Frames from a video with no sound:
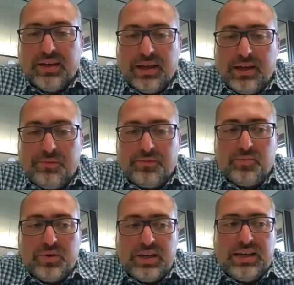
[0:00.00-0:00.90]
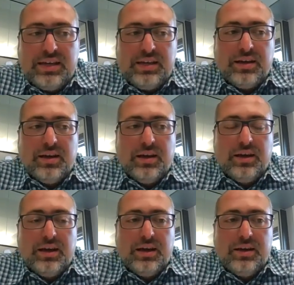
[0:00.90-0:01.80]
if we
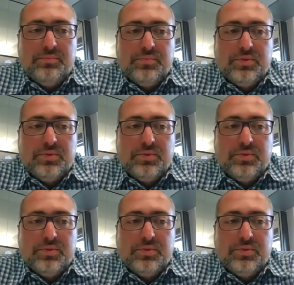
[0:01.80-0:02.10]
you